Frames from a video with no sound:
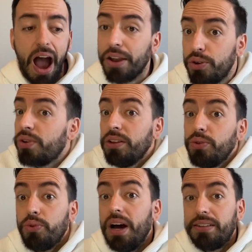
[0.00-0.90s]
You can
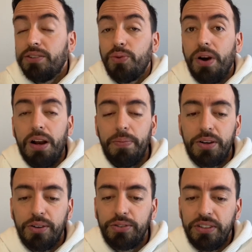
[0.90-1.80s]
do that as well,
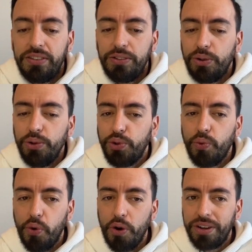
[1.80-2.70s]
because this is going to
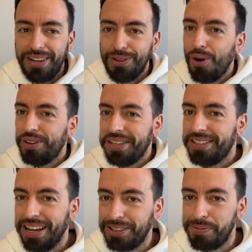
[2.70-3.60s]
work in all the
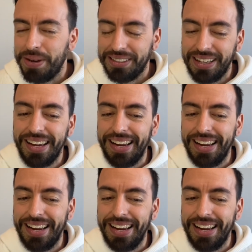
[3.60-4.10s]
detachments.